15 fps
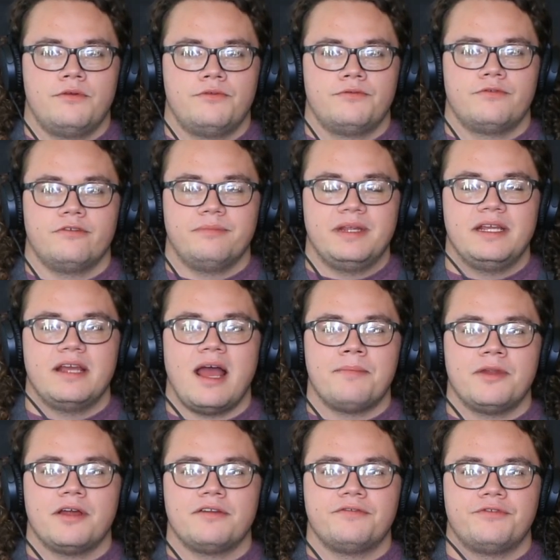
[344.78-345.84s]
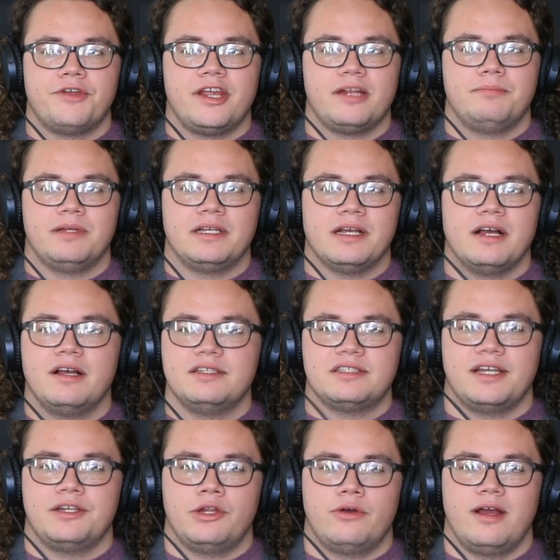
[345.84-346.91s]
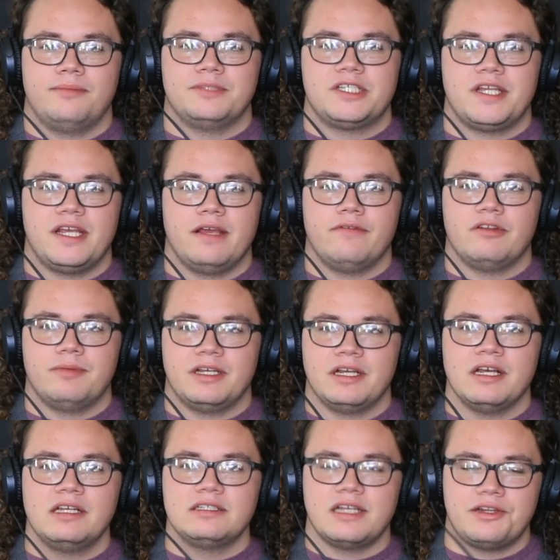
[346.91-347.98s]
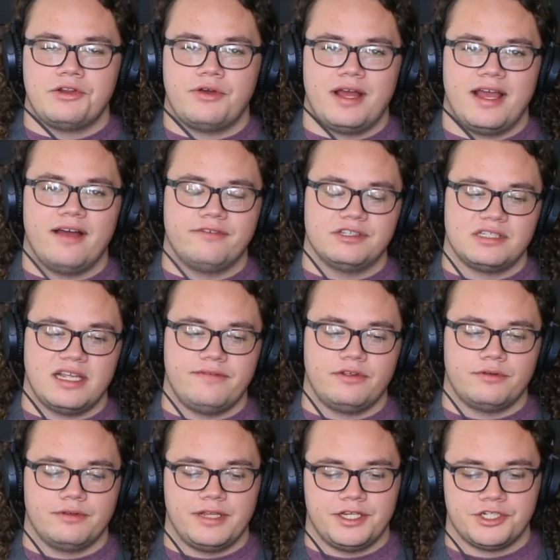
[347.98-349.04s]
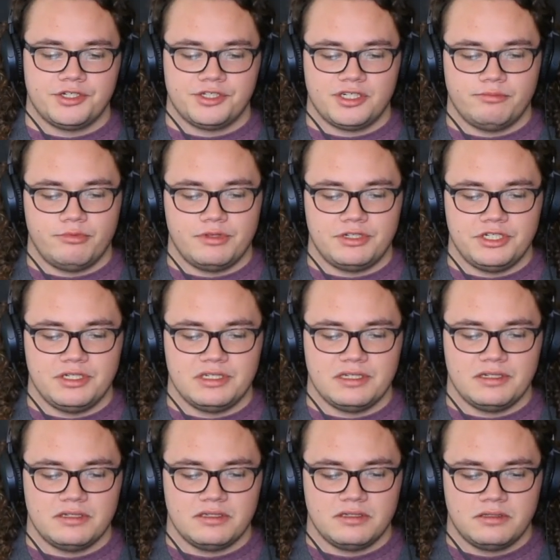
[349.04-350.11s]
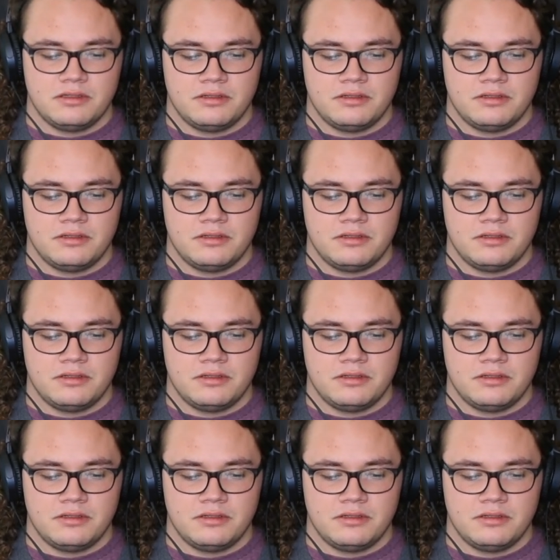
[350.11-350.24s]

For me, I'm not afraid because I know I'm saved, because I know I have a saving relationship with Jesus.